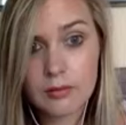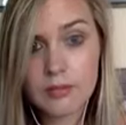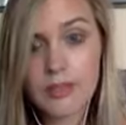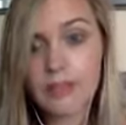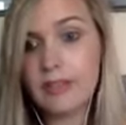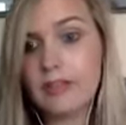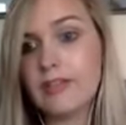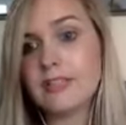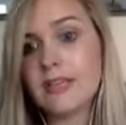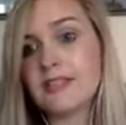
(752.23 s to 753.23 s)
Definitely
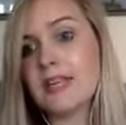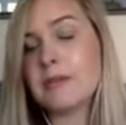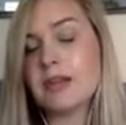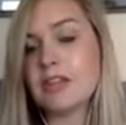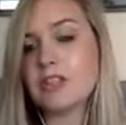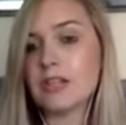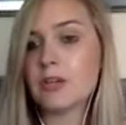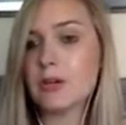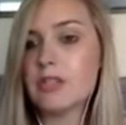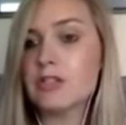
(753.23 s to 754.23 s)
fantastic. And we've actually had a
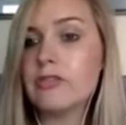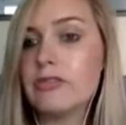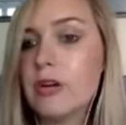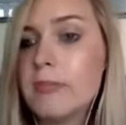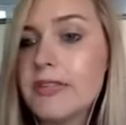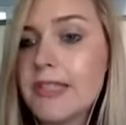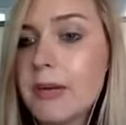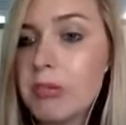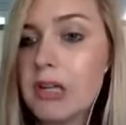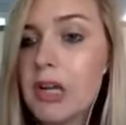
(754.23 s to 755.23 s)
question from
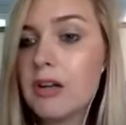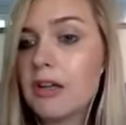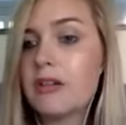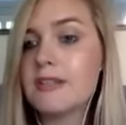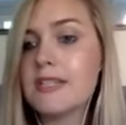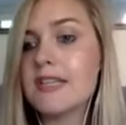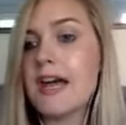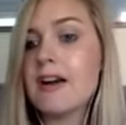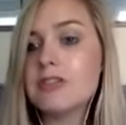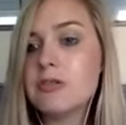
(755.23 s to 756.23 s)
Deborah Lola, who said,
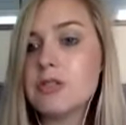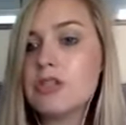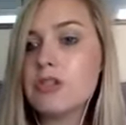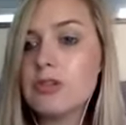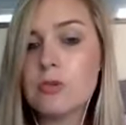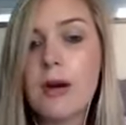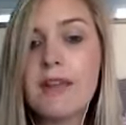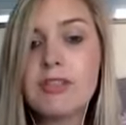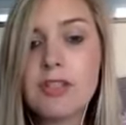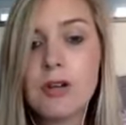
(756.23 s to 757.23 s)
how do you ensure the
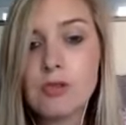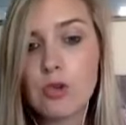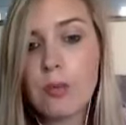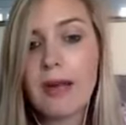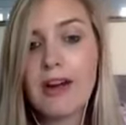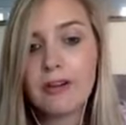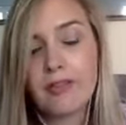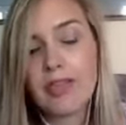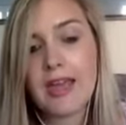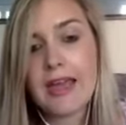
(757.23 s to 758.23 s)
waves don't drop out
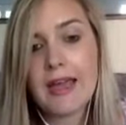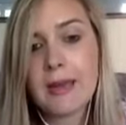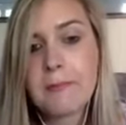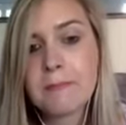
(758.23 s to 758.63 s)
of the hair?